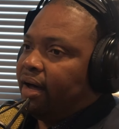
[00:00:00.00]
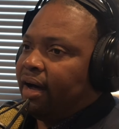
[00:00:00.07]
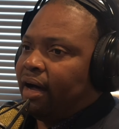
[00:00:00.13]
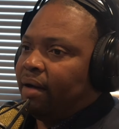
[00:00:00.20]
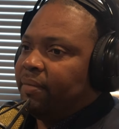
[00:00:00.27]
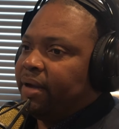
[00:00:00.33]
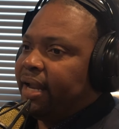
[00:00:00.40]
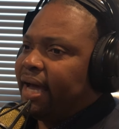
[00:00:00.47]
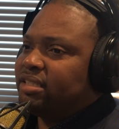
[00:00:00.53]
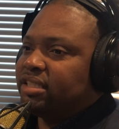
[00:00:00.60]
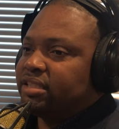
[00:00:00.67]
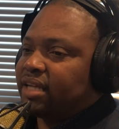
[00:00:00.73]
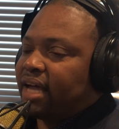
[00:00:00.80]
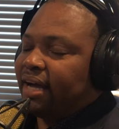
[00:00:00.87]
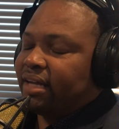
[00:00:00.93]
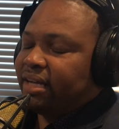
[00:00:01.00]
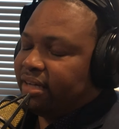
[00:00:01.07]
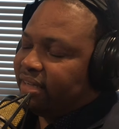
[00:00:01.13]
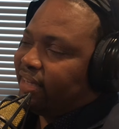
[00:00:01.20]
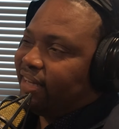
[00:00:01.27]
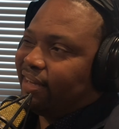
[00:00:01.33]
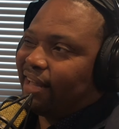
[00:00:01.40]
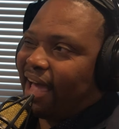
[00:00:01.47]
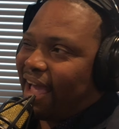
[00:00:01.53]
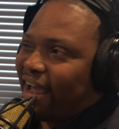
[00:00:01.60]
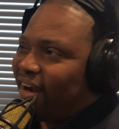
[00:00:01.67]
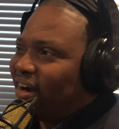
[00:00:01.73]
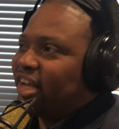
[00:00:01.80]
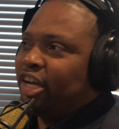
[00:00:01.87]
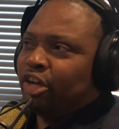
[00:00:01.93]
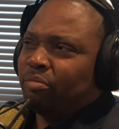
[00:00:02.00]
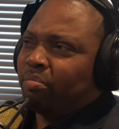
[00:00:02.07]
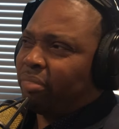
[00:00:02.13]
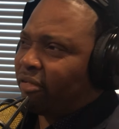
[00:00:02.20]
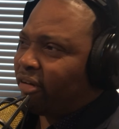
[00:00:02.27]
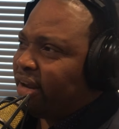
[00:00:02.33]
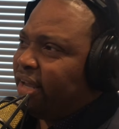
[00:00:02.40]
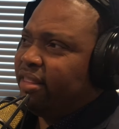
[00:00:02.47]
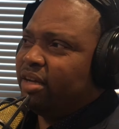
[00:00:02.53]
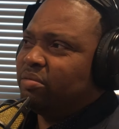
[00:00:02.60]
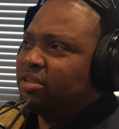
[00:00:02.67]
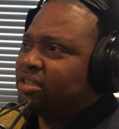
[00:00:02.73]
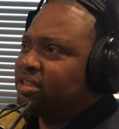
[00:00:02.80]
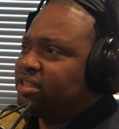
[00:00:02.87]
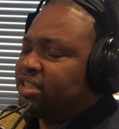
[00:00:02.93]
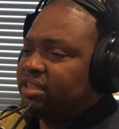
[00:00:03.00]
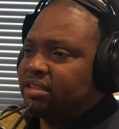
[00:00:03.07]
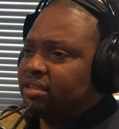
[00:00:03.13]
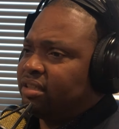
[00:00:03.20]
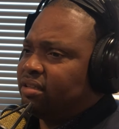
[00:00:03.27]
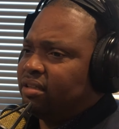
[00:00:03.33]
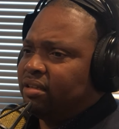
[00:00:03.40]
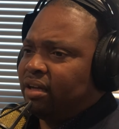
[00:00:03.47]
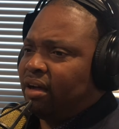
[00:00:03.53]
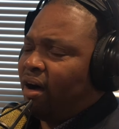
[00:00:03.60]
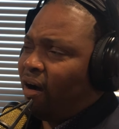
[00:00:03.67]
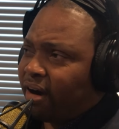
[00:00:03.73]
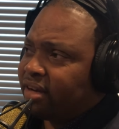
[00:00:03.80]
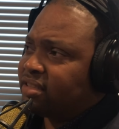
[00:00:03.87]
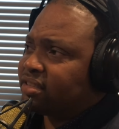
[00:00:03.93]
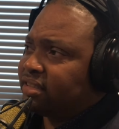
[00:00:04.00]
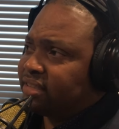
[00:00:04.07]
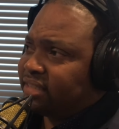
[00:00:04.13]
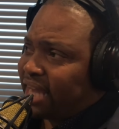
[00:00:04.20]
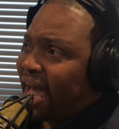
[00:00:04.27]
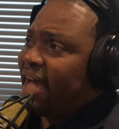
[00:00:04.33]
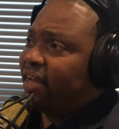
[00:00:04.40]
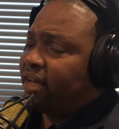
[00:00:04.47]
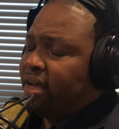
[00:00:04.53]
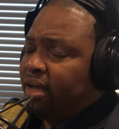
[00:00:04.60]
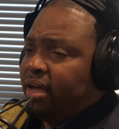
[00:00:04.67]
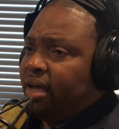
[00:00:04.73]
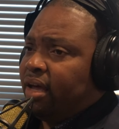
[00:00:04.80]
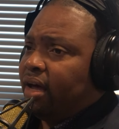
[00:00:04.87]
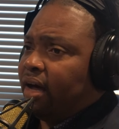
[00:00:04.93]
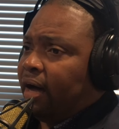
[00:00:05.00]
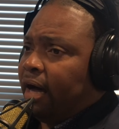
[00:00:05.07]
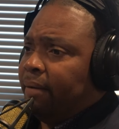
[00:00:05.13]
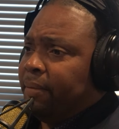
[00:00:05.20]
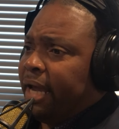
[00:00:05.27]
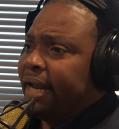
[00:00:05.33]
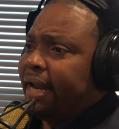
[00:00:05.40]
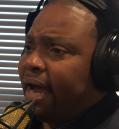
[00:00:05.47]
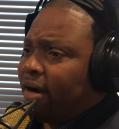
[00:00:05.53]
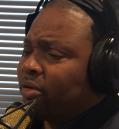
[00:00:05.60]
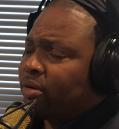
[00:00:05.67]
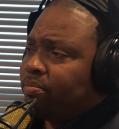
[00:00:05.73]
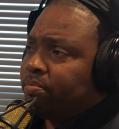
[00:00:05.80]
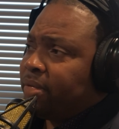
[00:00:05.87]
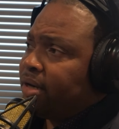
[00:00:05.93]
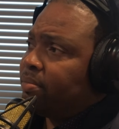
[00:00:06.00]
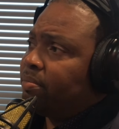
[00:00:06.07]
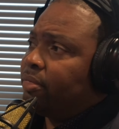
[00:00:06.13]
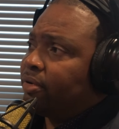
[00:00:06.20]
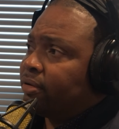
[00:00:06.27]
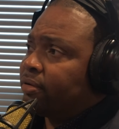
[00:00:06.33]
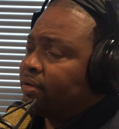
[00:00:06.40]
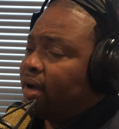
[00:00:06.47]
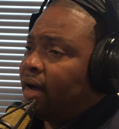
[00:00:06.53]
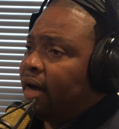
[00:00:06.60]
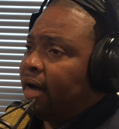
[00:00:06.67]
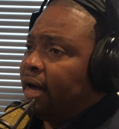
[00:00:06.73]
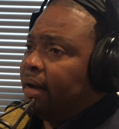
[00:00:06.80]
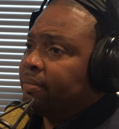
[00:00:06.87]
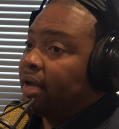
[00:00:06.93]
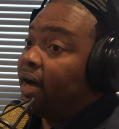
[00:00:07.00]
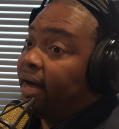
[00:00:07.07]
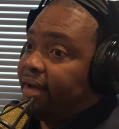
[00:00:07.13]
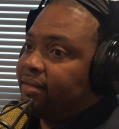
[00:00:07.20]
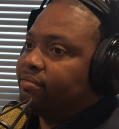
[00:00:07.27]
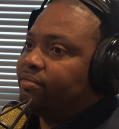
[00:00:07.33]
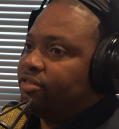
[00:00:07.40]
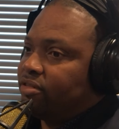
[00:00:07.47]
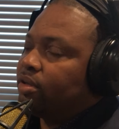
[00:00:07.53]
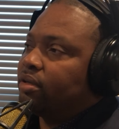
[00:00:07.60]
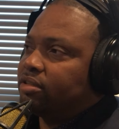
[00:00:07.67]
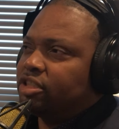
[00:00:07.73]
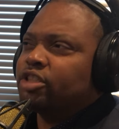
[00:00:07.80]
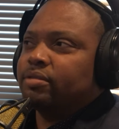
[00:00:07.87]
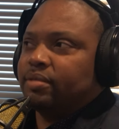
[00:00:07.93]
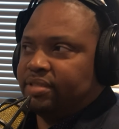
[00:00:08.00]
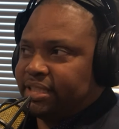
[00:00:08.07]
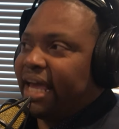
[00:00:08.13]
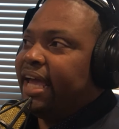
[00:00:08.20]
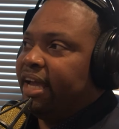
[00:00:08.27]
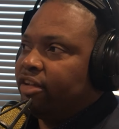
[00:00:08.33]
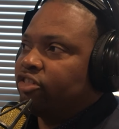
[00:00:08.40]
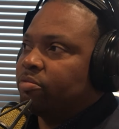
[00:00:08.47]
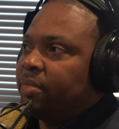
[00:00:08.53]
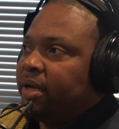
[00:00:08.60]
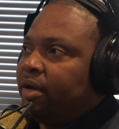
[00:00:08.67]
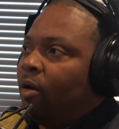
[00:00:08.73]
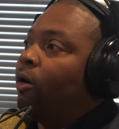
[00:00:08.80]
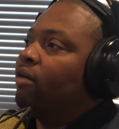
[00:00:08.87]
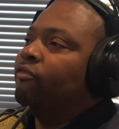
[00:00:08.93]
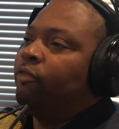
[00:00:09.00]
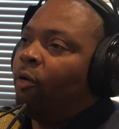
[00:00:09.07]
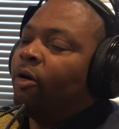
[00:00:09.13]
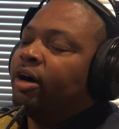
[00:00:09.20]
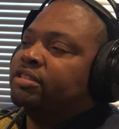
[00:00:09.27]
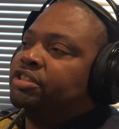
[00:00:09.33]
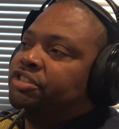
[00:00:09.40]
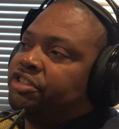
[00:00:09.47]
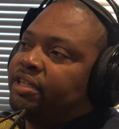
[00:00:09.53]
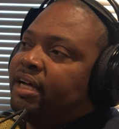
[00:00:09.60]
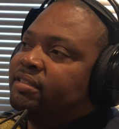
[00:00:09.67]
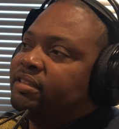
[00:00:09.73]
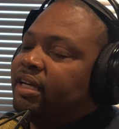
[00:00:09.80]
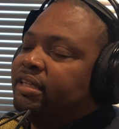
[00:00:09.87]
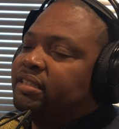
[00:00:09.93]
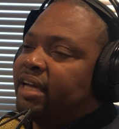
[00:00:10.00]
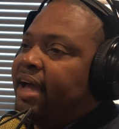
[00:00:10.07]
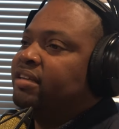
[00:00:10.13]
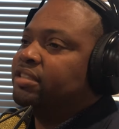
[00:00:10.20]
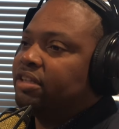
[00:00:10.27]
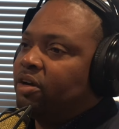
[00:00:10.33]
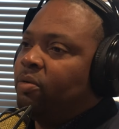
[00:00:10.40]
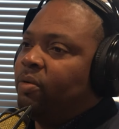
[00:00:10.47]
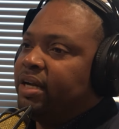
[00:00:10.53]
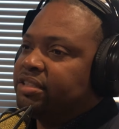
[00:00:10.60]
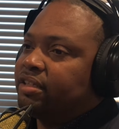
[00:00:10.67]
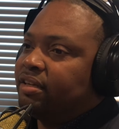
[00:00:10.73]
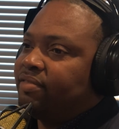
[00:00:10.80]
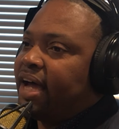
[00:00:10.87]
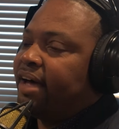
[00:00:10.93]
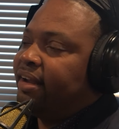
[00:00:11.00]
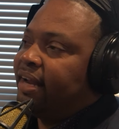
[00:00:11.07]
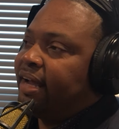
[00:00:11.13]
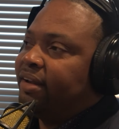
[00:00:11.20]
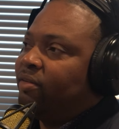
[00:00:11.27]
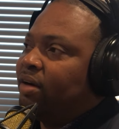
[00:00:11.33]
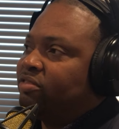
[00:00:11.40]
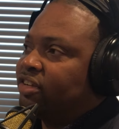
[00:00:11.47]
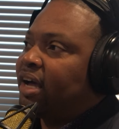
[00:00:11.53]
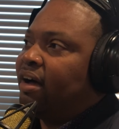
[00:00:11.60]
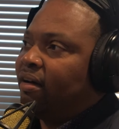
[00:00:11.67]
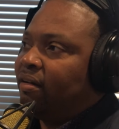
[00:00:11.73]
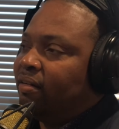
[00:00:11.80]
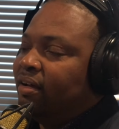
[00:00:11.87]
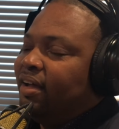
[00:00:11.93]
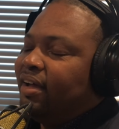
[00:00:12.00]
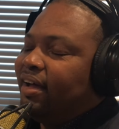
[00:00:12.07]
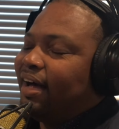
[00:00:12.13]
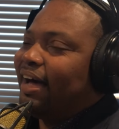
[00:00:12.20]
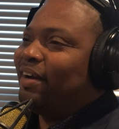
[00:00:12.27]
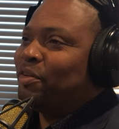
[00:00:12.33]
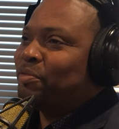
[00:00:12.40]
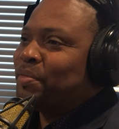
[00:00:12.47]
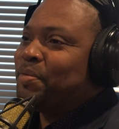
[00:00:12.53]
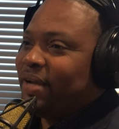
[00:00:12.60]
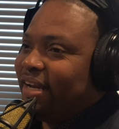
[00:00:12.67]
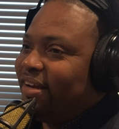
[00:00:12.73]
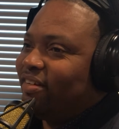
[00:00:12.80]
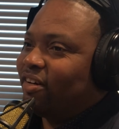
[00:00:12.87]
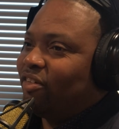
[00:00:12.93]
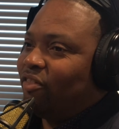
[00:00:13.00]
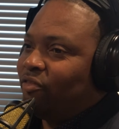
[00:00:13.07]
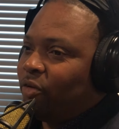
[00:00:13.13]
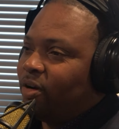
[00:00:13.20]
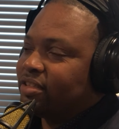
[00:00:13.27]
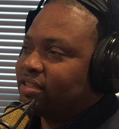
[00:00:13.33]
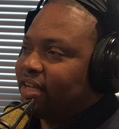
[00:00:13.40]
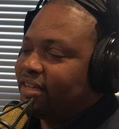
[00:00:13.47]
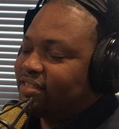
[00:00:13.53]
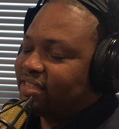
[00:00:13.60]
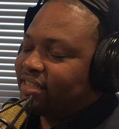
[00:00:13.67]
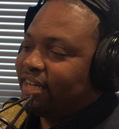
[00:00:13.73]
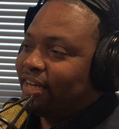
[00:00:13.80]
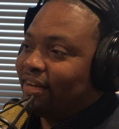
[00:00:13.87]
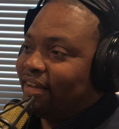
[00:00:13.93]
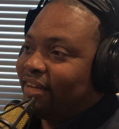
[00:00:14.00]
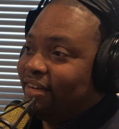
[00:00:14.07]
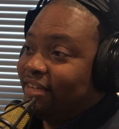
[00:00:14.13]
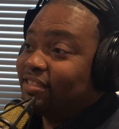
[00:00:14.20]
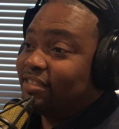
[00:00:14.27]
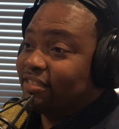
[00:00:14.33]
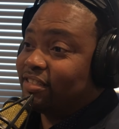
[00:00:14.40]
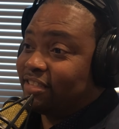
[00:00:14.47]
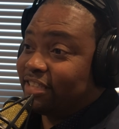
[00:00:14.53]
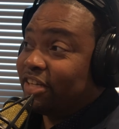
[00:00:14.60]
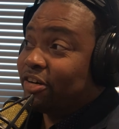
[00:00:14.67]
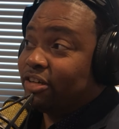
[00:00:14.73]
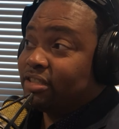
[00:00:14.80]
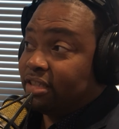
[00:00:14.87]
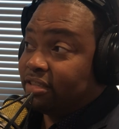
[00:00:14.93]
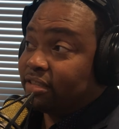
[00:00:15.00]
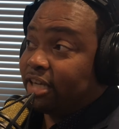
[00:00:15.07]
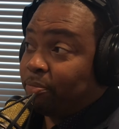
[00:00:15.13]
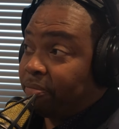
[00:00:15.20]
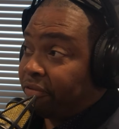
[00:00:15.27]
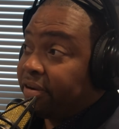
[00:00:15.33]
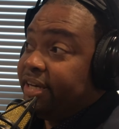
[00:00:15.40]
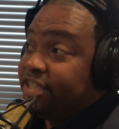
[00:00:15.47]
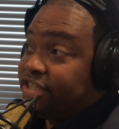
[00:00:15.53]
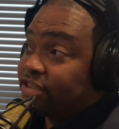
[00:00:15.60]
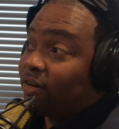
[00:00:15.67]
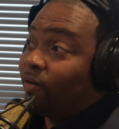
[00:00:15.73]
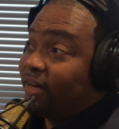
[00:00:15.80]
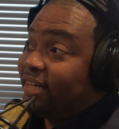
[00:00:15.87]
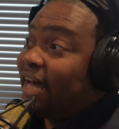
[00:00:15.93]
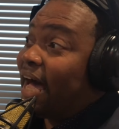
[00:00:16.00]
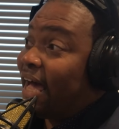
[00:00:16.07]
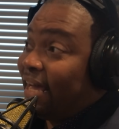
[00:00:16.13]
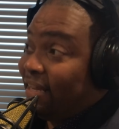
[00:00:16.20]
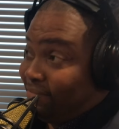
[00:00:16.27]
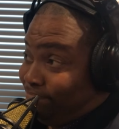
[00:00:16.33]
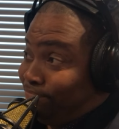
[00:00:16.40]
And I couldn't get air. I couldn't breathe. It was just the hardest attack. And I remember God saying to me, or a voice, should I say, to answer the question of how did I know I was called. I remember hearing a voice that said, and this is serious, it said, preach or die.